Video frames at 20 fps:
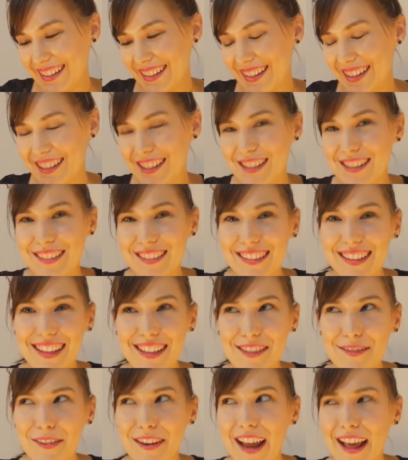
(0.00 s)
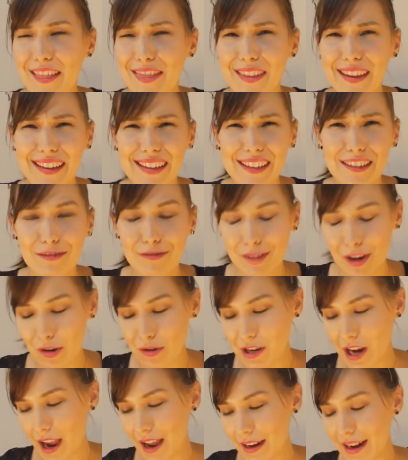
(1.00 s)
that's what I think of.
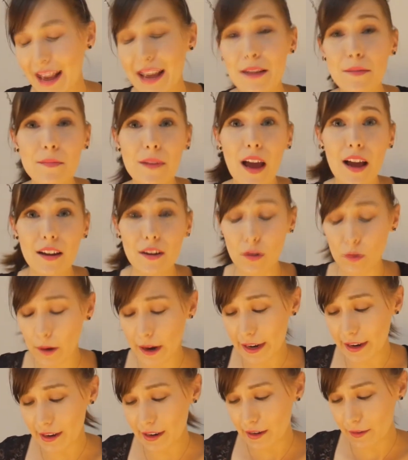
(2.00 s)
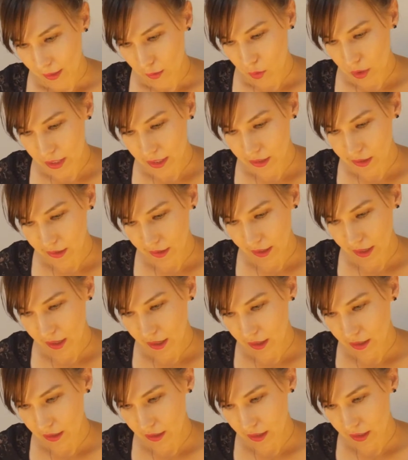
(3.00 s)
Oh god, I am not kawaii. What is
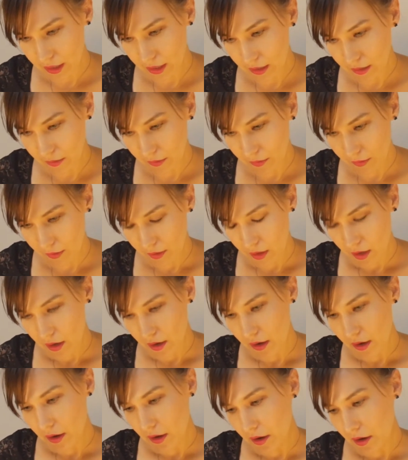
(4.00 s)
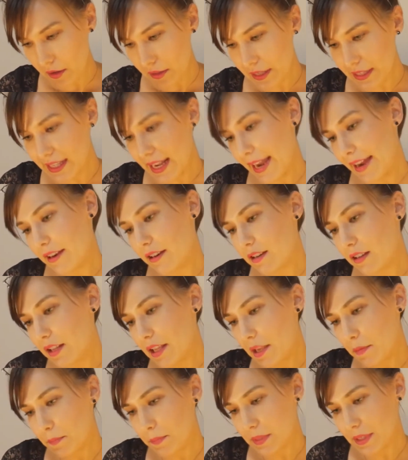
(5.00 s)
this? Are these hair
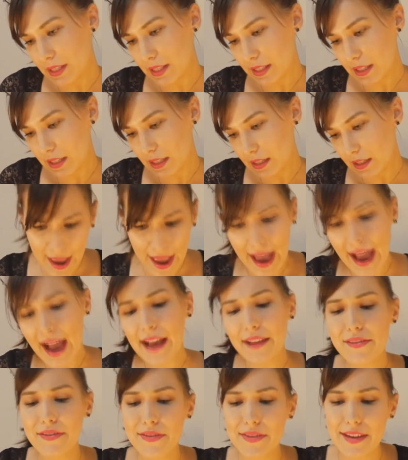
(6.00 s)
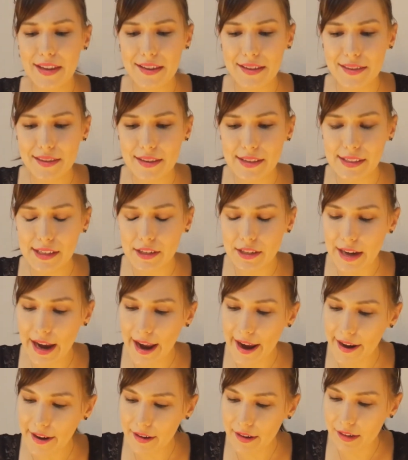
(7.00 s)
clips? I think these are
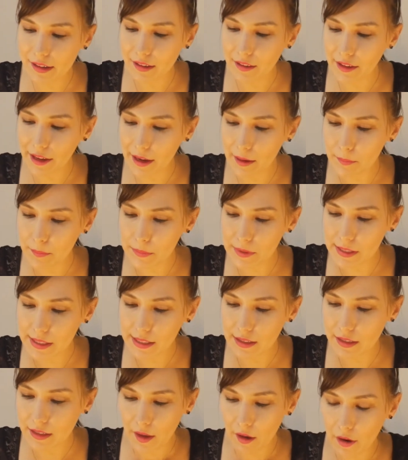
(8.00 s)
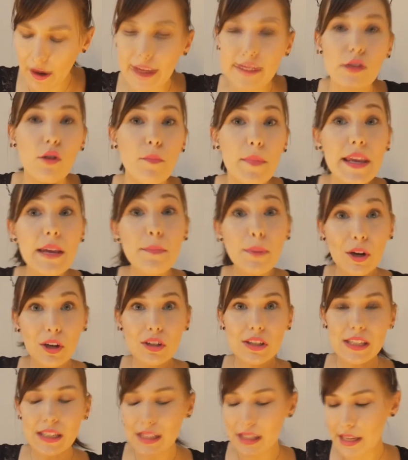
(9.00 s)
hair clips. Okay, so me
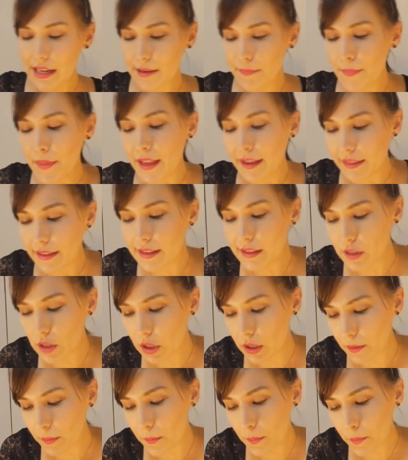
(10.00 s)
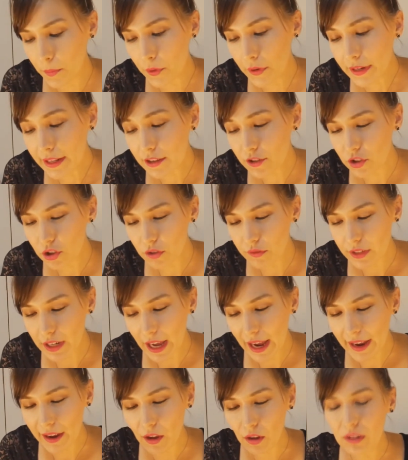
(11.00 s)
personally, these look pretty
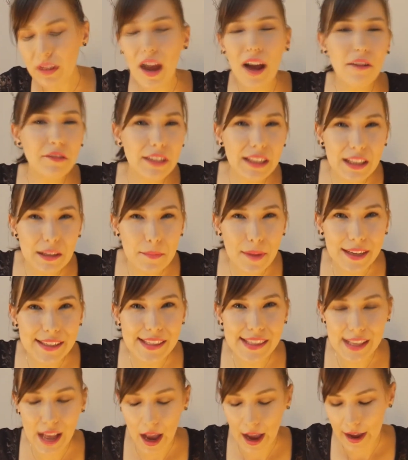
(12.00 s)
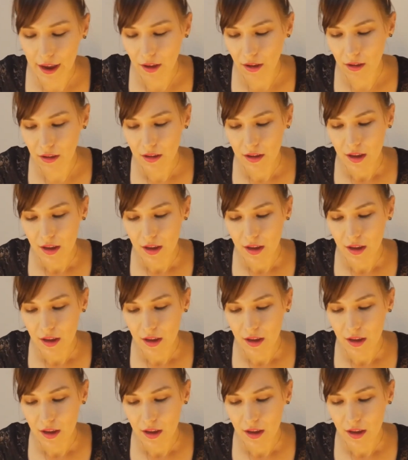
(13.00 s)
juvenile, not really my style.